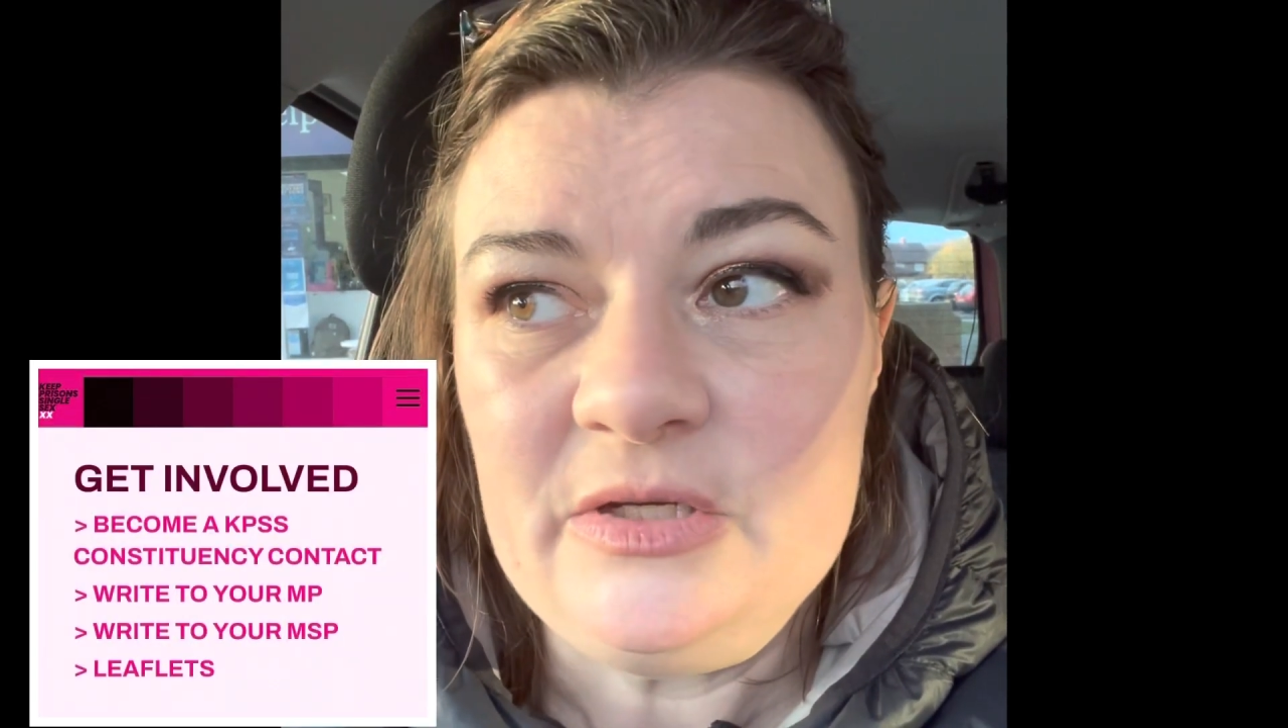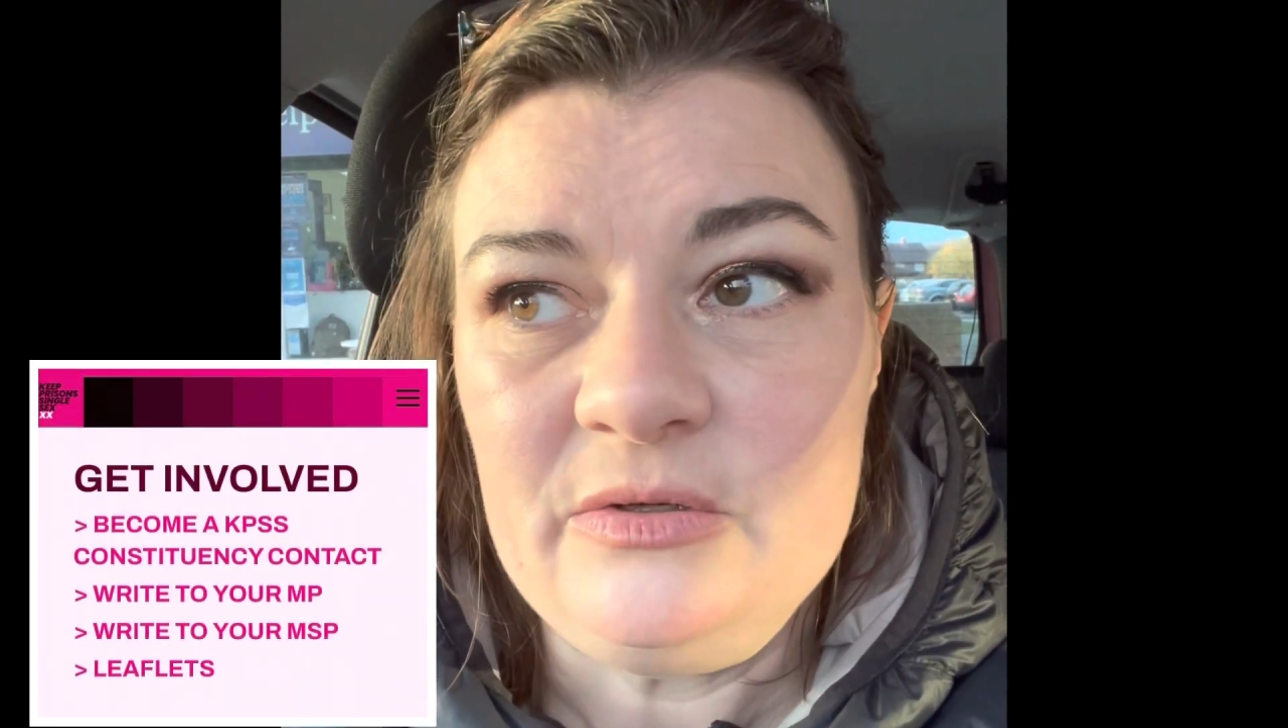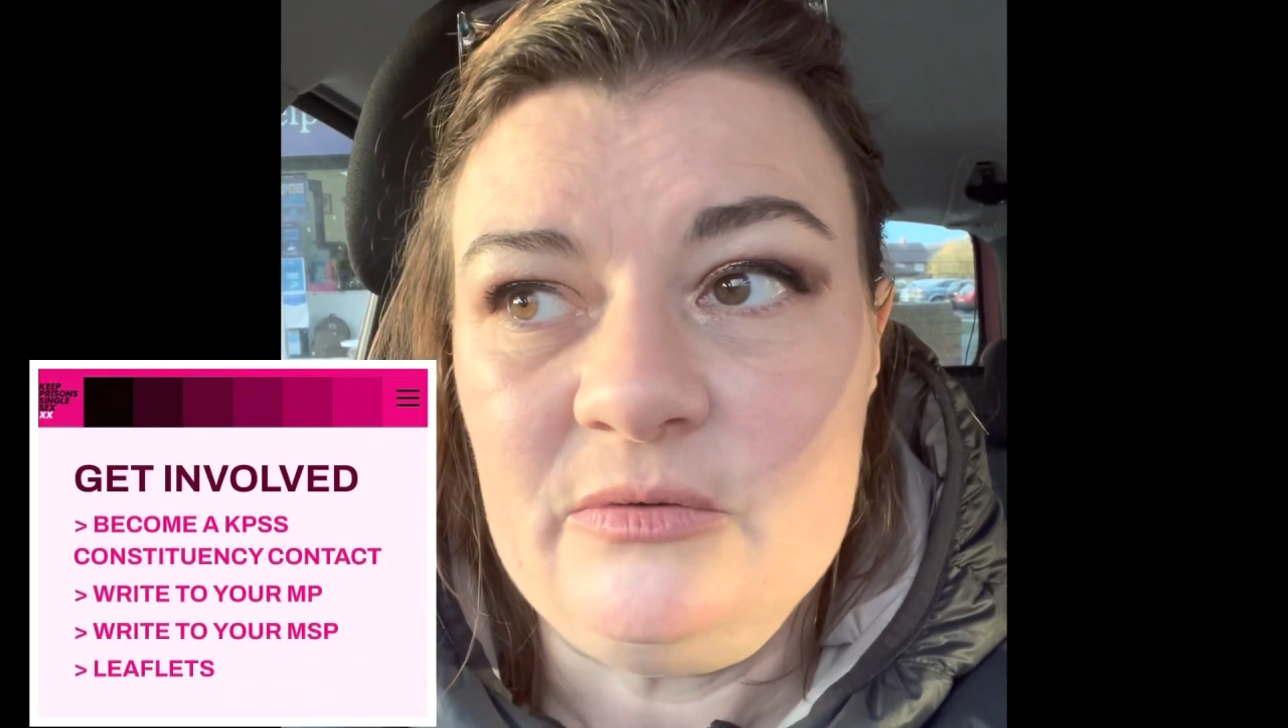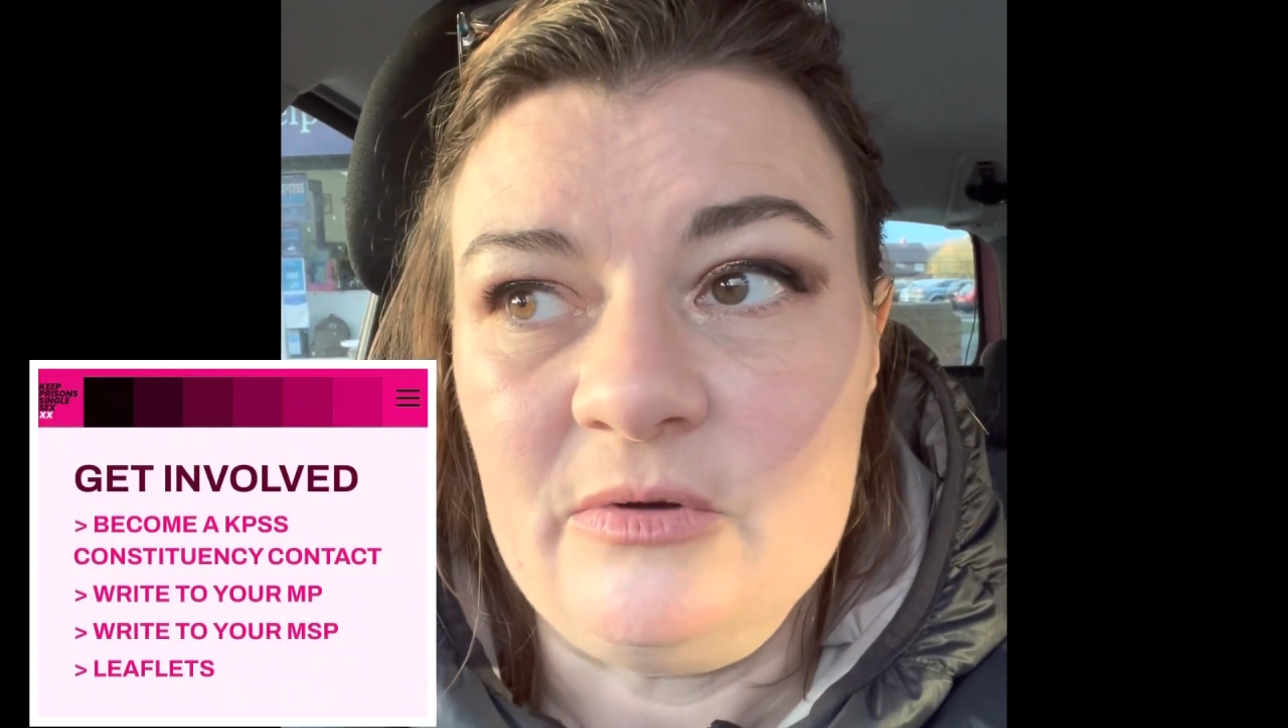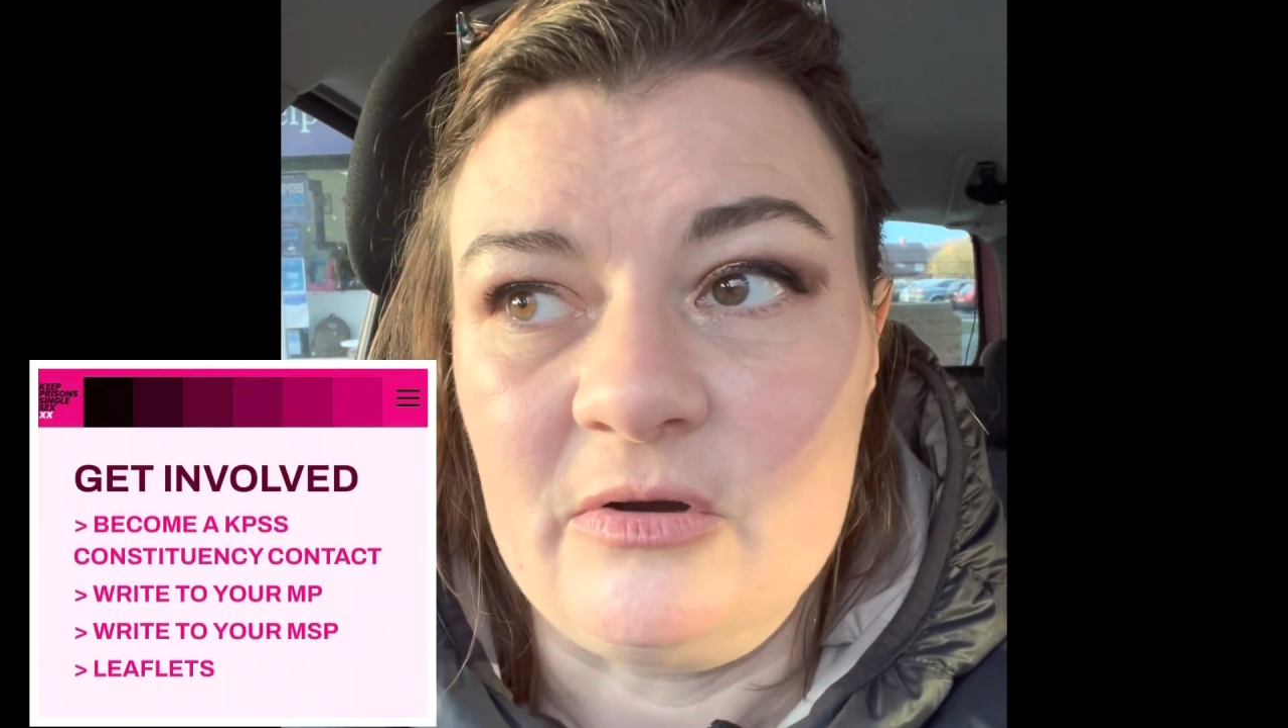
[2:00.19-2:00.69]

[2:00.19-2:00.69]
you